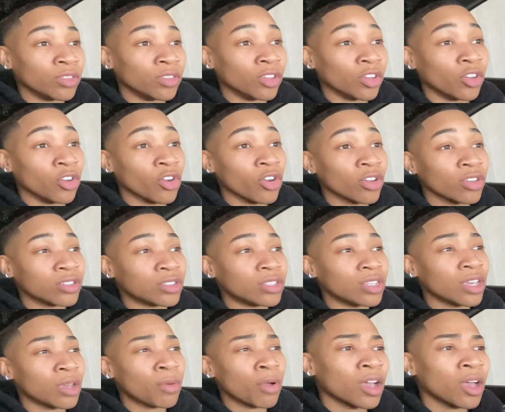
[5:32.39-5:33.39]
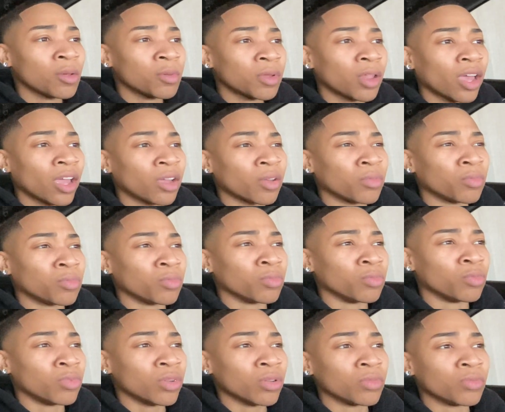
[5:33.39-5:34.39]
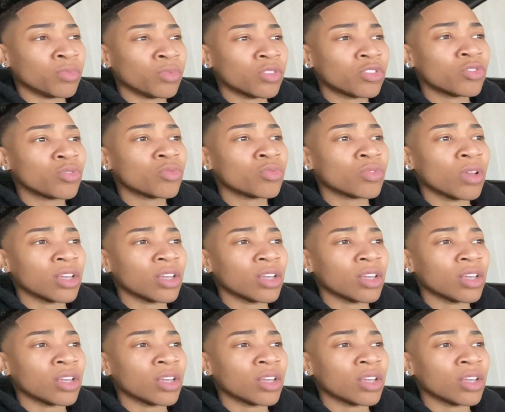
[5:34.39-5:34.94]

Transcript: the girl us DM. I'm like, what you?